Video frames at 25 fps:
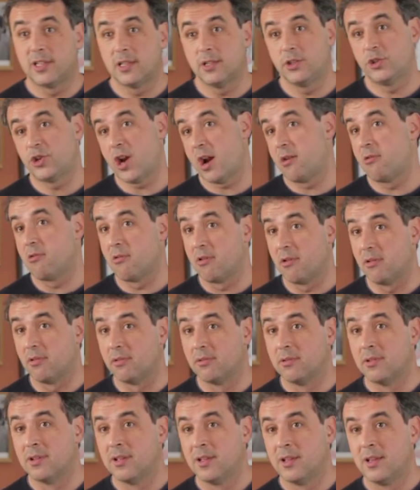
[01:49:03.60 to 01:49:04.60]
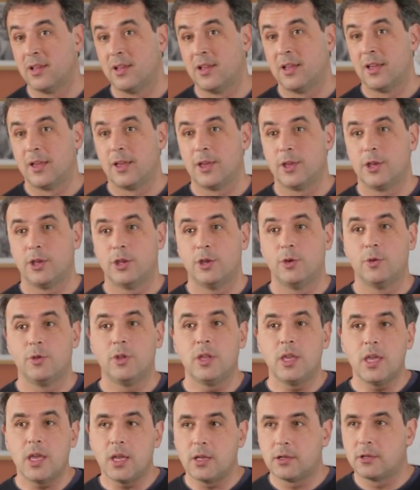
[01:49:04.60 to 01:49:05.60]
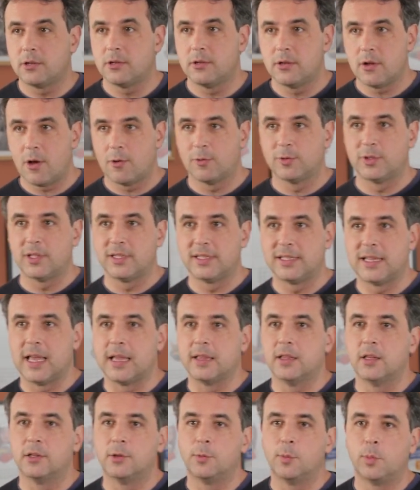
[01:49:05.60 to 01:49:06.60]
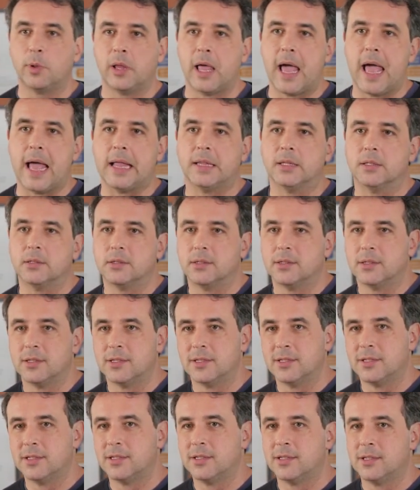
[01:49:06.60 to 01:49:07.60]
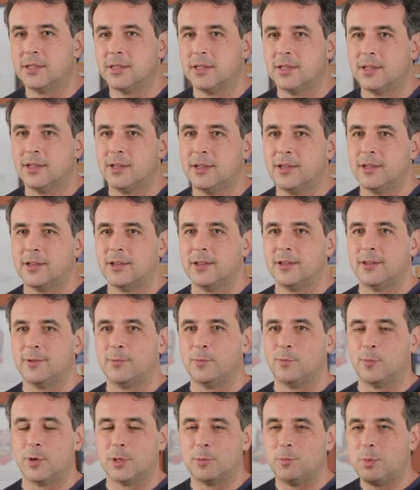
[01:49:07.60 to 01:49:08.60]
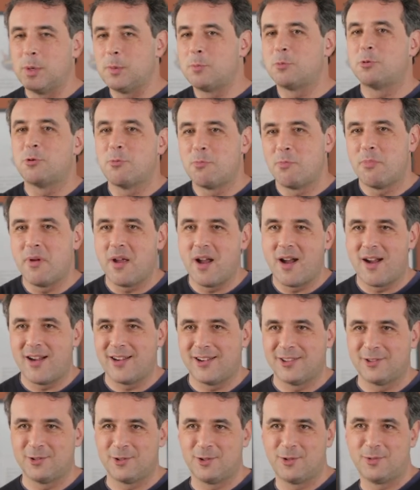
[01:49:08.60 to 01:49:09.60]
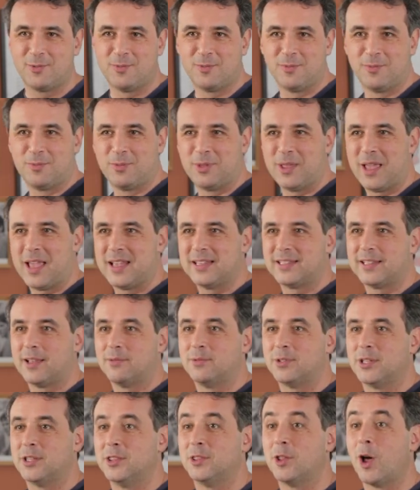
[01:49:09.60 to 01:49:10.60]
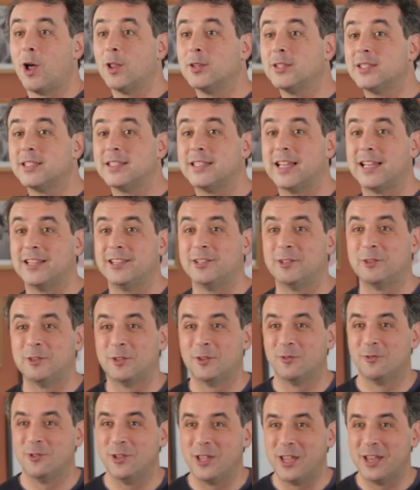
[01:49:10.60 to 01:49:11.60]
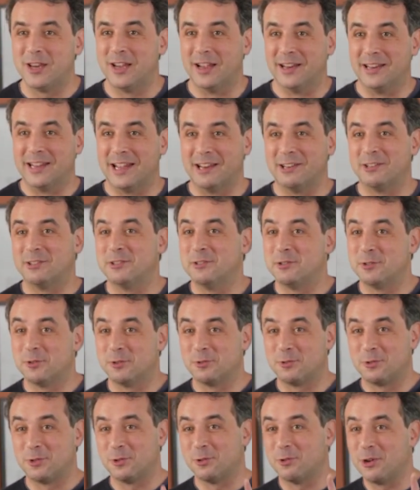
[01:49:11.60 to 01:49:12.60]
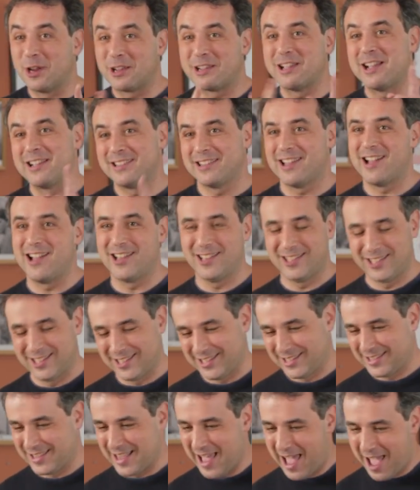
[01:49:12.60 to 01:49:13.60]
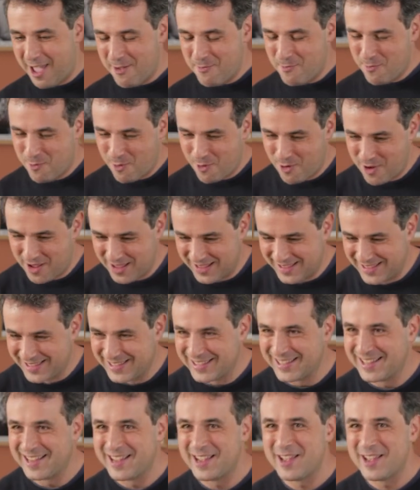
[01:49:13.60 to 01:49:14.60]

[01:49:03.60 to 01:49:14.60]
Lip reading: in general, you need to know the standard plans, but be prepared to play something non-standard if needed, and to recognize these time points.